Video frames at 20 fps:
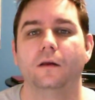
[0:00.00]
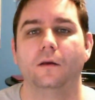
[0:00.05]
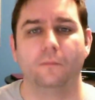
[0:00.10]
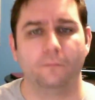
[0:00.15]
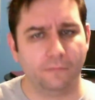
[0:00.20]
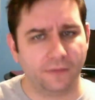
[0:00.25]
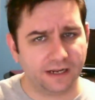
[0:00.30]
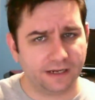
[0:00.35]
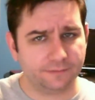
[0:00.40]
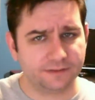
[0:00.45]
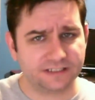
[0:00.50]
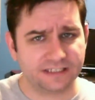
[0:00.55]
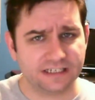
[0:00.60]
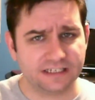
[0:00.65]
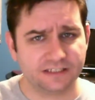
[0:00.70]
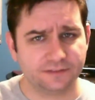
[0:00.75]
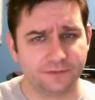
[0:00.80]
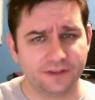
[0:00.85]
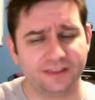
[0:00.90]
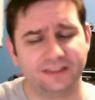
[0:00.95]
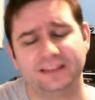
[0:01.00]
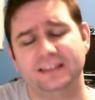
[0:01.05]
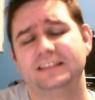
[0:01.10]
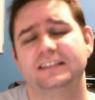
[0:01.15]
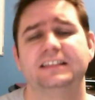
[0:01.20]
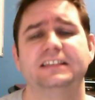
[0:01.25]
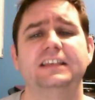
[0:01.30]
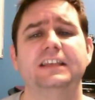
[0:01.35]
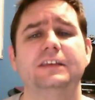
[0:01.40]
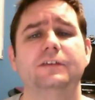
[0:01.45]
My name is Steve Smith,
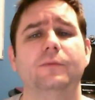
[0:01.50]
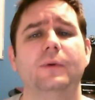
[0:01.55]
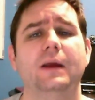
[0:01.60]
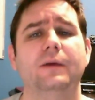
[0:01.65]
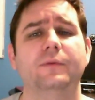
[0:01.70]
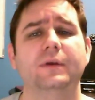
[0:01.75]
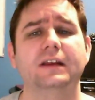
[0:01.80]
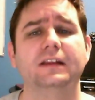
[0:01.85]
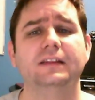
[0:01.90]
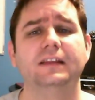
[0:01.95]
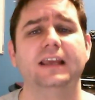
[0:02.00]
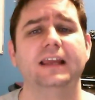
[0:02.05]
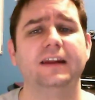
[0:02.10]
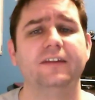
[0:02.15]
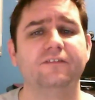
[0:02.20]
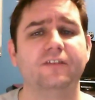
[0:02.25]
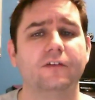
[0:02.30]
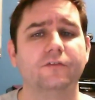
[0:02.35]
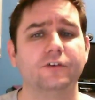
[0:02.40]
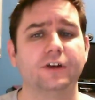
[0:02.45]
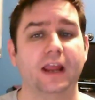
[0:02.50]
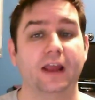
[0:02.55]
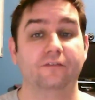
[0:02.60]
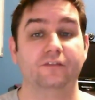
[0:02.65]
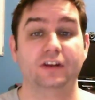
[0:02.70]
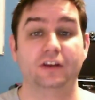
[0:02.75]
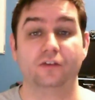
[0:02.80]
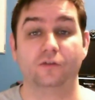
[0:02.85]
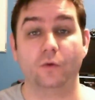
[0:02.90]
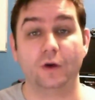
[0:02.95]
this is T Q A Weekly, and if ever you have
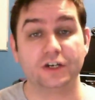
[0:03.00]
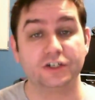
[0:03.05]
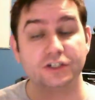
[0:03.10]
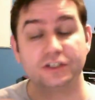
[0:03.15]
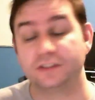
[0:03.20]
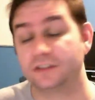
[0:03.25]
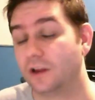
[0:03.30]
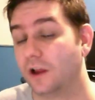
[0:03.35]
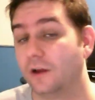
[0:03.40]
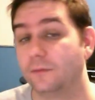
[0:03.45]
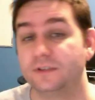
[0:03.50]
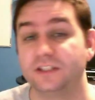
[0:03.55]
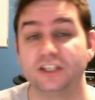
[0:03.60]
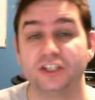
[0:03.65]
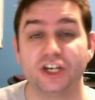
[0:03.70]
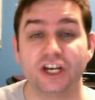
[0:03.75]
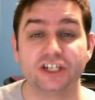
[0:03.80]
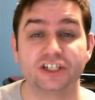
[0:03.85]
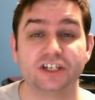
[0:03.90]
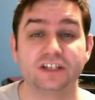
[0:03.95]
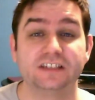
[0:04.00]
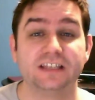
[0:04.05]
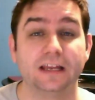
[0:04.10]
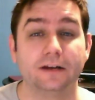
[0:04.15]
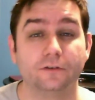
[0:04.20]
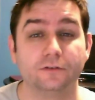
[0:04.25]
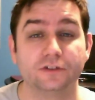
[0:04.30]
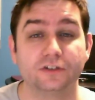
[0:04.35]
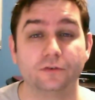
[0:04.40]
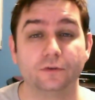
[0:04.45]
any questions, comments, suggestions, and
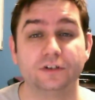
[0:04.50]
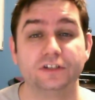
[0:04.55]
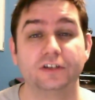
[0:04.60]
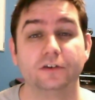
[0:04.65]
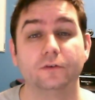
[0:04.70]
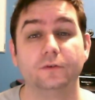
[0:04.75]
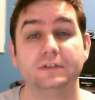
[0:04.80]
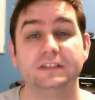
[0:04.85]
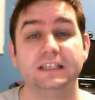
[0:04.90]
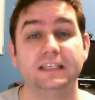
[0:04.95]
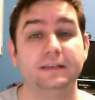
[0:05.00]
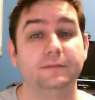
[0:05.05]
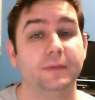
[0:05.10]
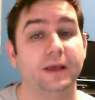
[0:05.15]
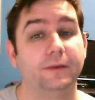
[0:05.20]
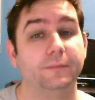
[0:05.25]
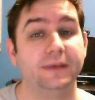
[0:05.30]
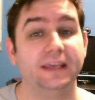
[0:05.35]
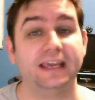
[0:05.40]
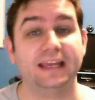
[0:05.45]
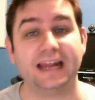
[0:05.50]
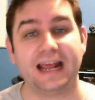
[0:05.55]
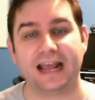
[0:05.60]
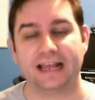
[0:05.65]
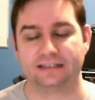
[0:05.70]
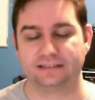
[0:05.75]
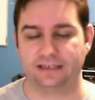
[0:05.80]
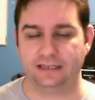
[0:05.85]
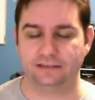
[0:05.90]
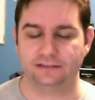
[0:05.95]
or stories, you can always email me at
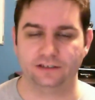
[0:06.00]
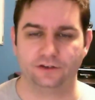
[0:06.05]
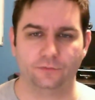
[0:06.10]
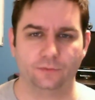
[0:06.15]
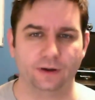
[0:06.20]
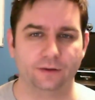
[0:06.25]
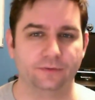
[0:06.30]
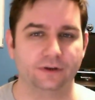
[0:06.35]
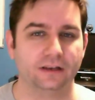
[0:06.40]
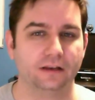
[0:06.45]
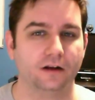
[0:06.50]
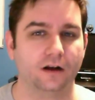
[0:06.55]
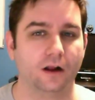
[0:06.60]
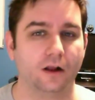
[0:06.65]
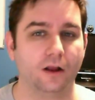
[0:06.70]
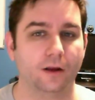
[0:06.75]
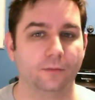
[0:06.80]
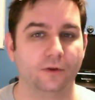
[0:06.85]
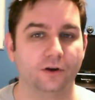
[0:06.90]
ask at T Q A weekly dot com,